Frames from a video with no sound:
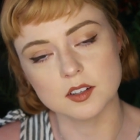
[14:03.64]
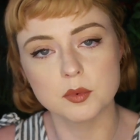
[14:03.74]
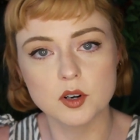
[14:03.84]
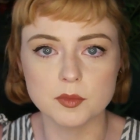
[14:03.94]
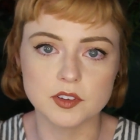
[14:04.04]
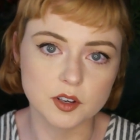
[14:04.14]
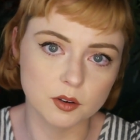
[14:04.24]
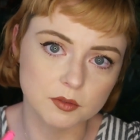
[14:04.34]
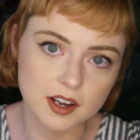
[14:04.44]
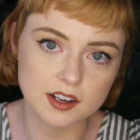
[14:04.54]
and appointments go
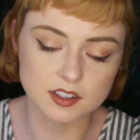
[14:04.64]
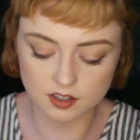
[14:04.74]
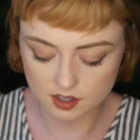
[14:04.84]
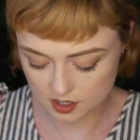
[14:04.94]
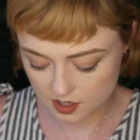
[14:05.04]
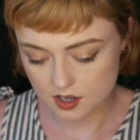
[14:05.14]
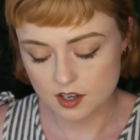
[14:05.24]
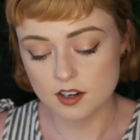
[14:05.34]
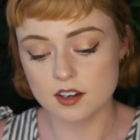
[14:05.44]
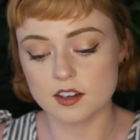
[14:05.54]
in red, and
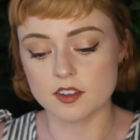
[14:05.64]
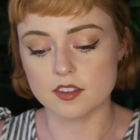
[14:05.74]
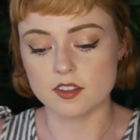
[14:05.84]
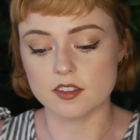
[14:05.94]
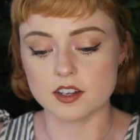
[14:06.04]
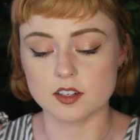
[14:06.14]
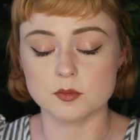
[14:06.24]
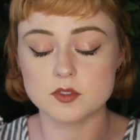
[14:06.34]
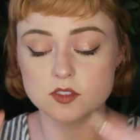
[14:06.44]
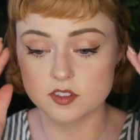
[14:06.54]
that
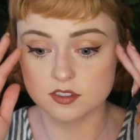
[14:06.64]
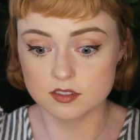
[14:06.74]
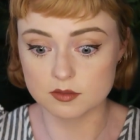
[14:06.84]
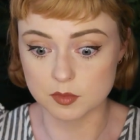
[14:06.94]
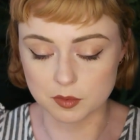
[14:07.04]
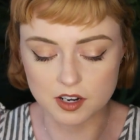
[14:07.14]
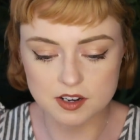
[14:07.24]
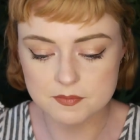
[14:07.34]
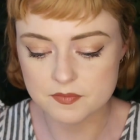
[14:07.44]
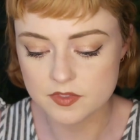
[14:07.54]
helps my
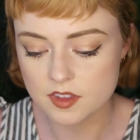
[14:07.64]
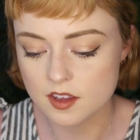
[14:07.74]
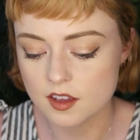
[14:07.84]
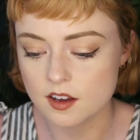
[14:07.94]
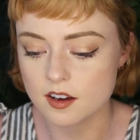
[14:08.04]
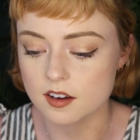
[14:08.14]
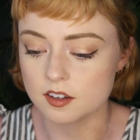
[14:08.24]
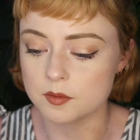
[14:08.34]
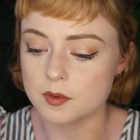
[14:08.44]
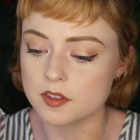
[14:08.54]
brain.
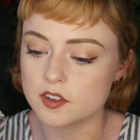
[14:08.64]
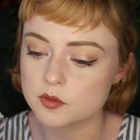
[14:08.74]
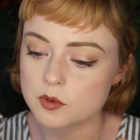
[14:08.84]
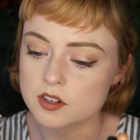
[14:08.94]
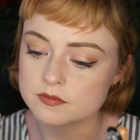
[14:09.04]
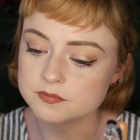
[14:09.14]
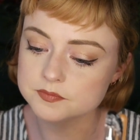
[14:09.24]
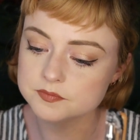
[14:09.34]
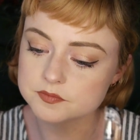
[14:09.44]
Um, this one,